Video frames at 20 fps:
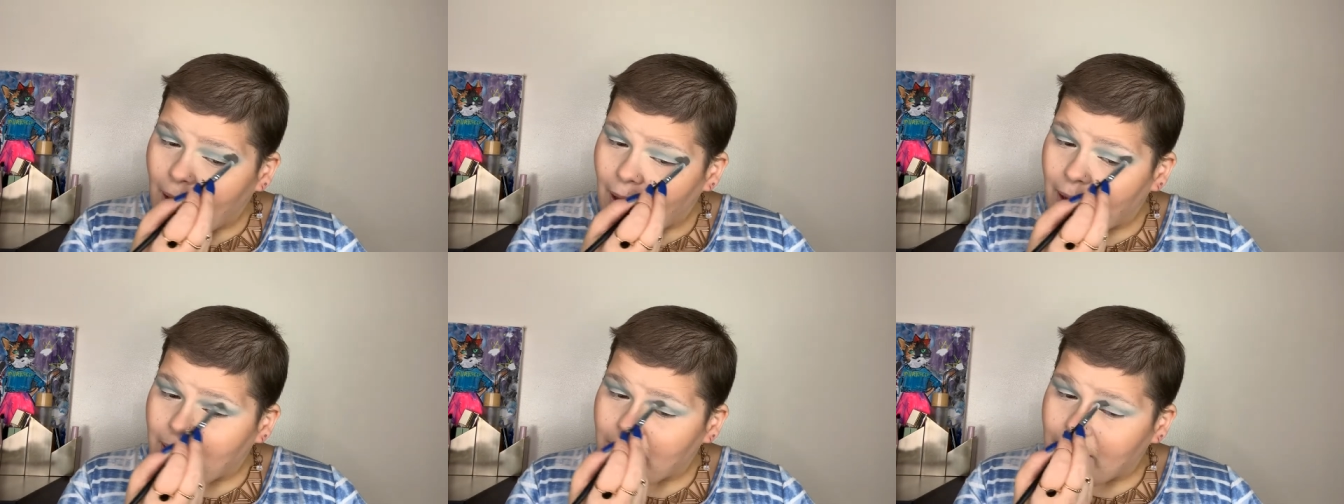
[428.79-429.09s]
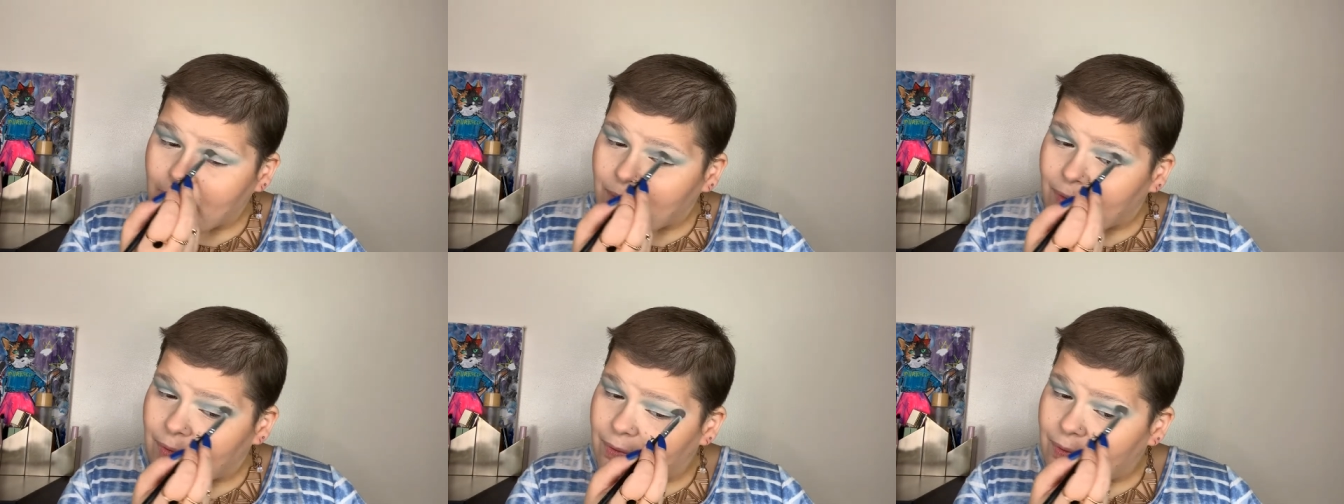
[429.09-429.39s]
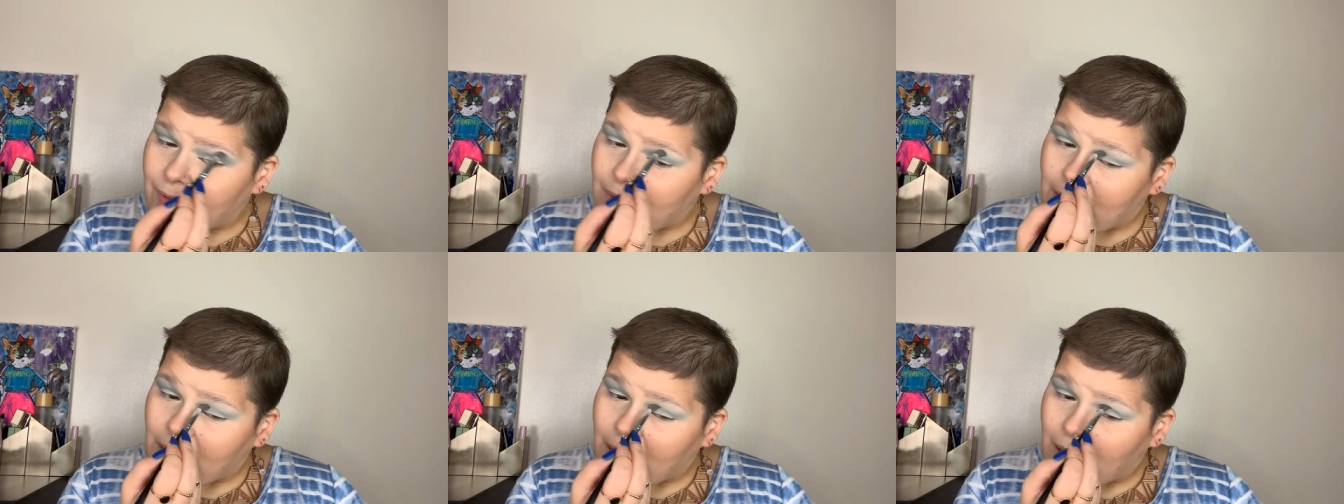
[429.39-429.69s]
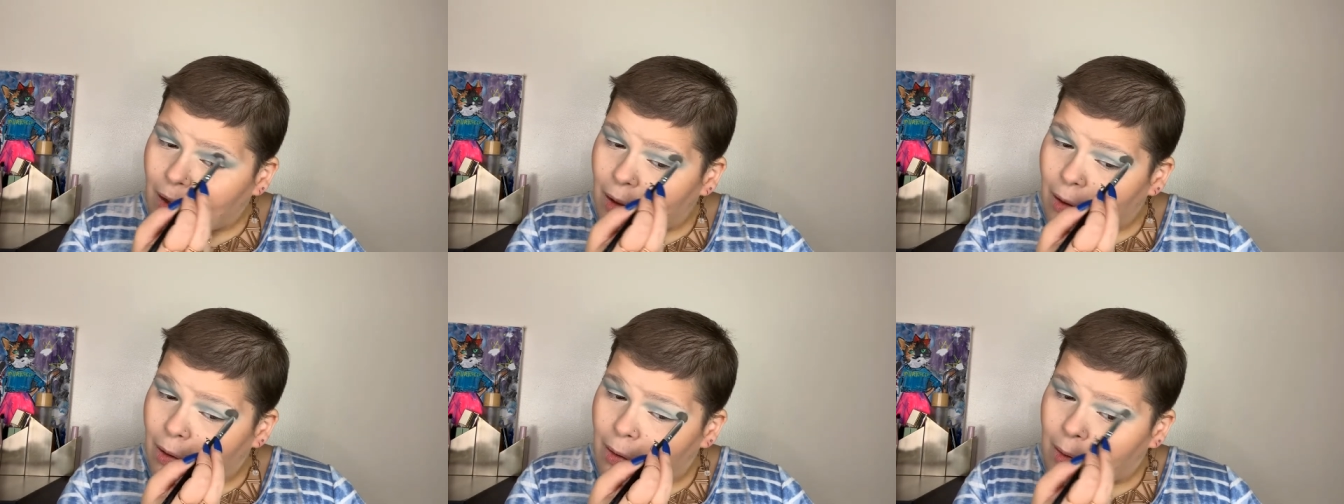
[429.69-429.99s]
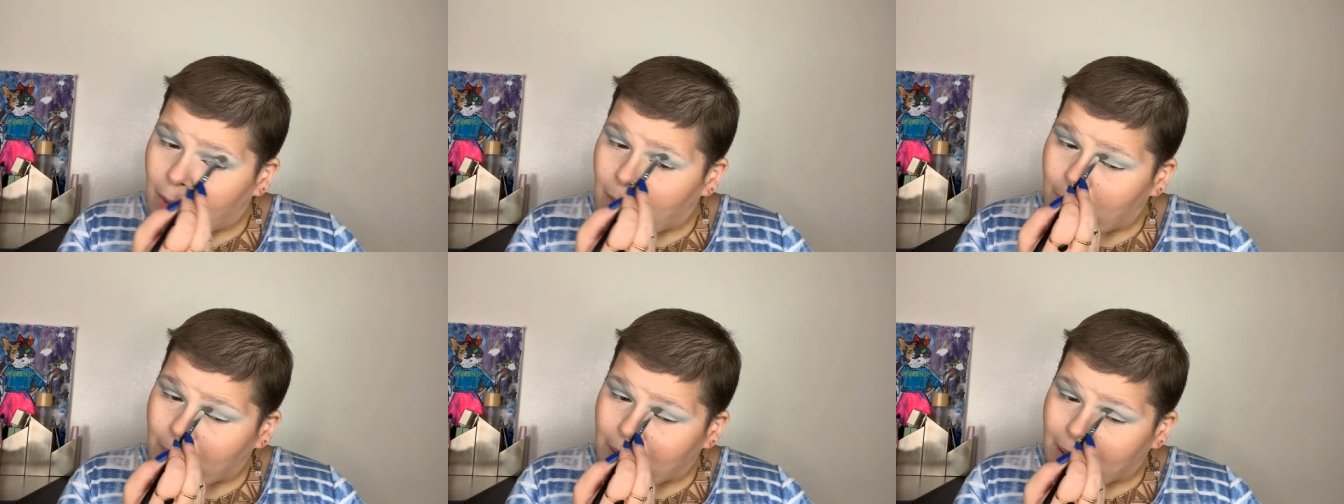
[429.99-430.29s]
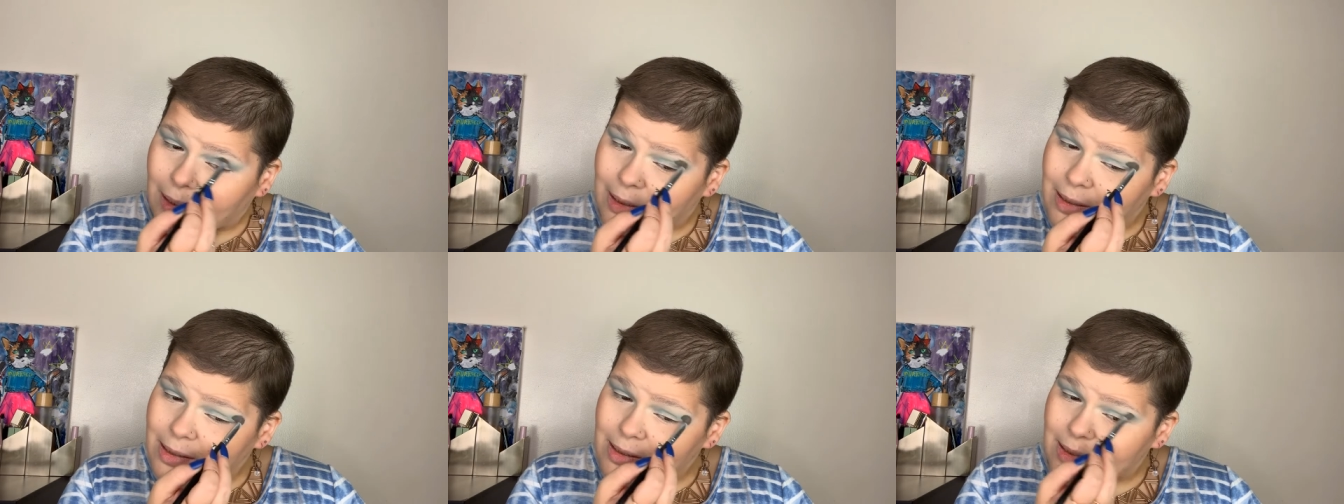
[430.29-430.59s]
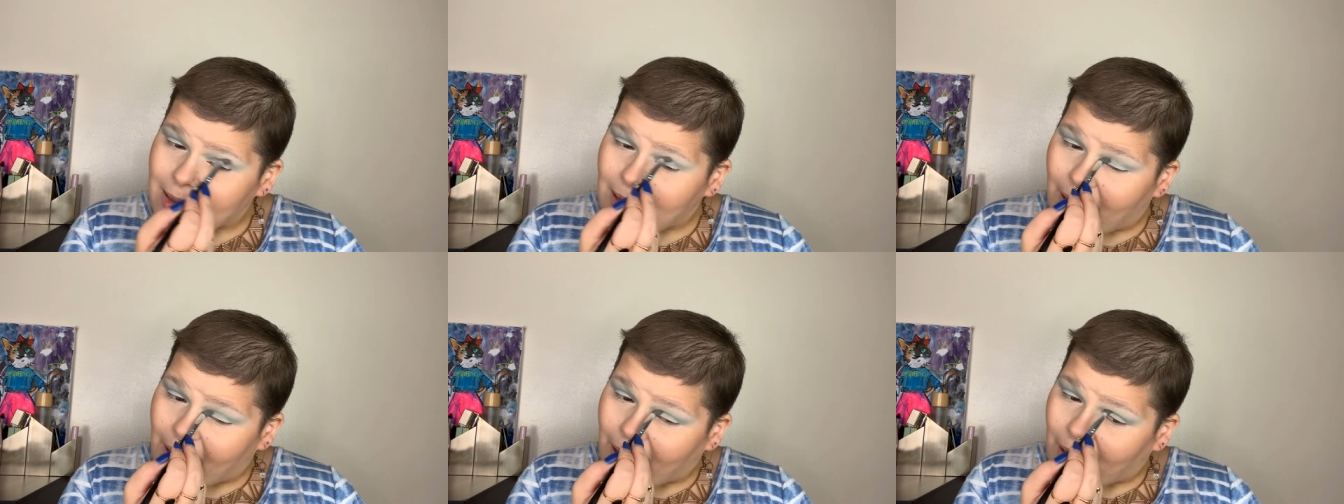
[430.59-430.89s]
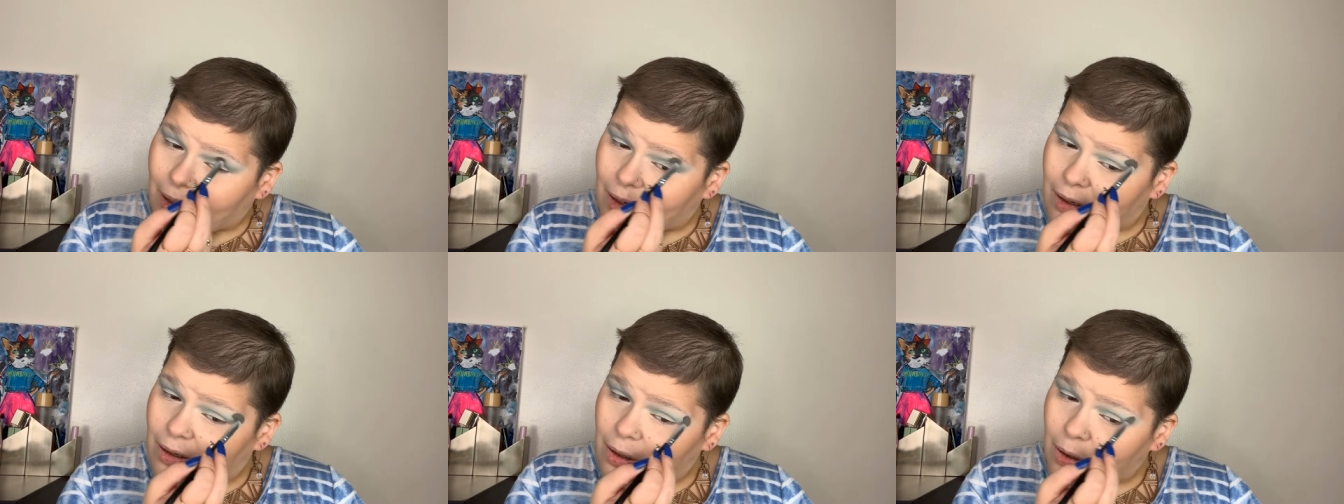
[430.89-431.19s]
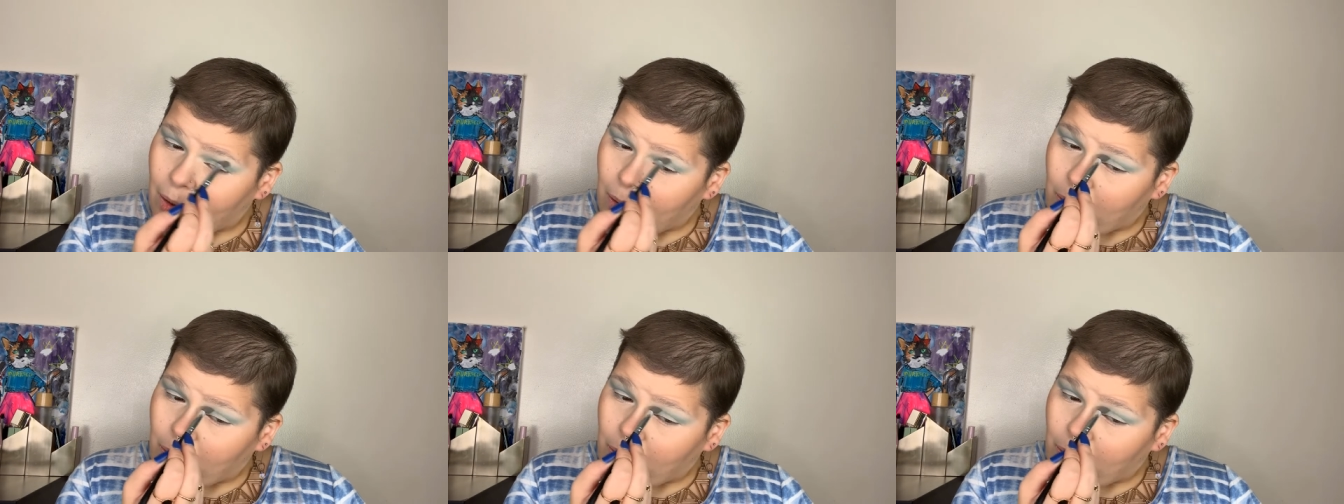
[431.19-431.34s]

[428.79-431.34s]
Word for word: and the video is like